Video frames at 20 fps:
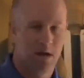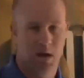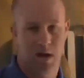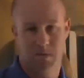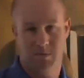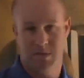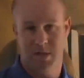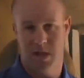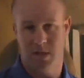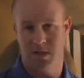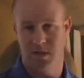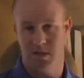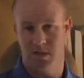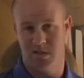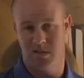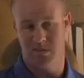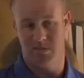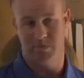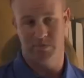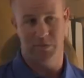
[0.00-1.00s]
um, such
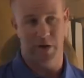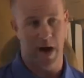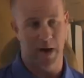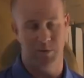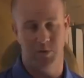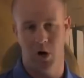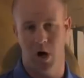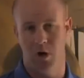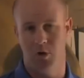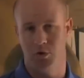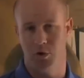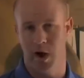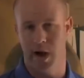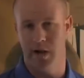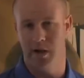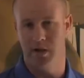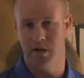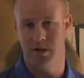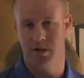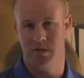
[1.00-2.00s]
as farm tile
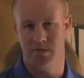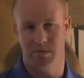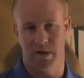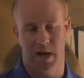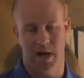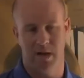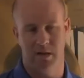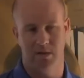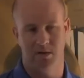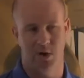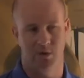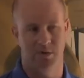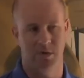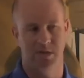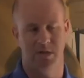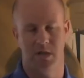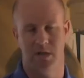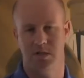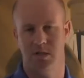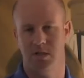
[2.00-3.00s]
drainage, uh,
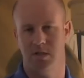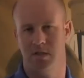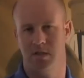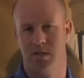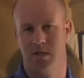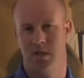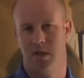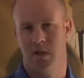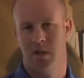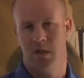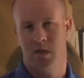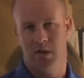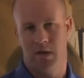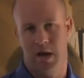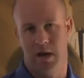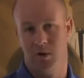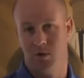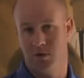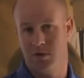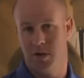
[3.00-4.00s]
surface ditches,
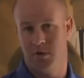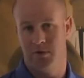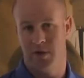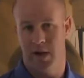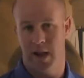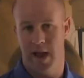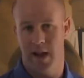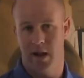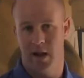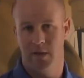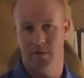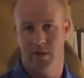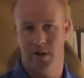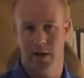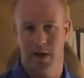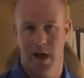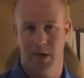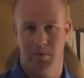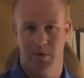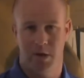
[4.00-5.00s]
and also for land
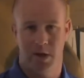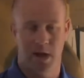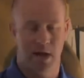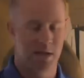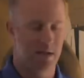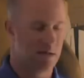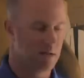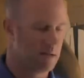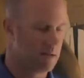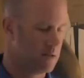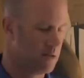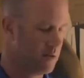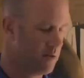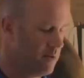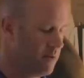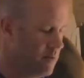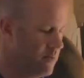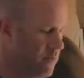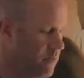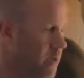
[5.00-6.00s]
levelling applications.
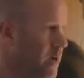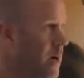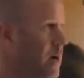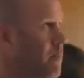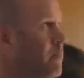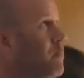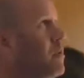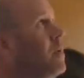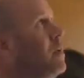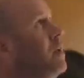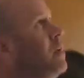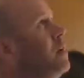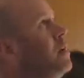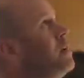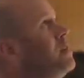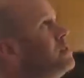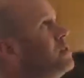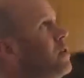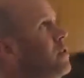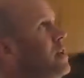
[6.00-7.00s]
Um,
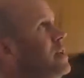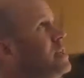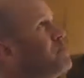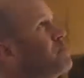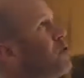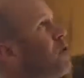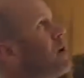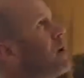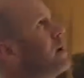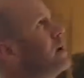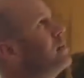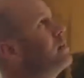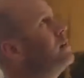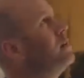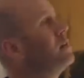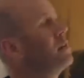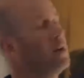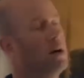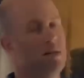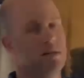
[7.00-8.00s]
so this product
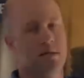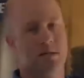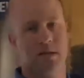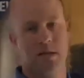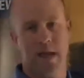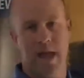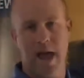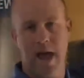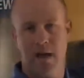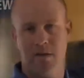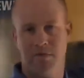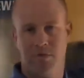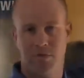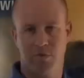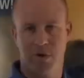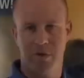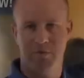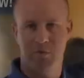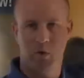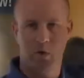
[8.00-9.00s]
utilises the AG
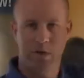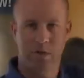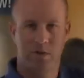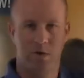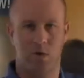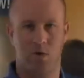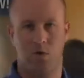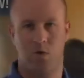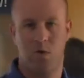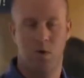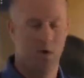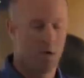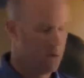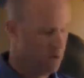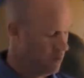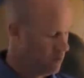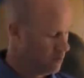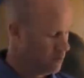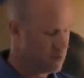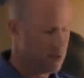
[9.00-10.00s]
342
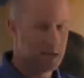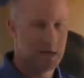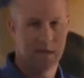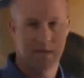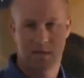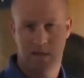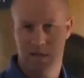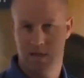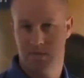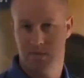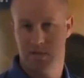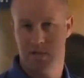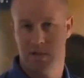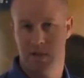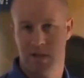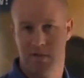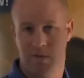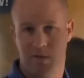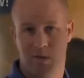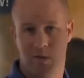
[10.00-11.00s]
GNSS
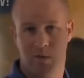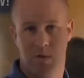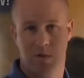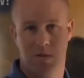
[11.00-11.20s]
receiver,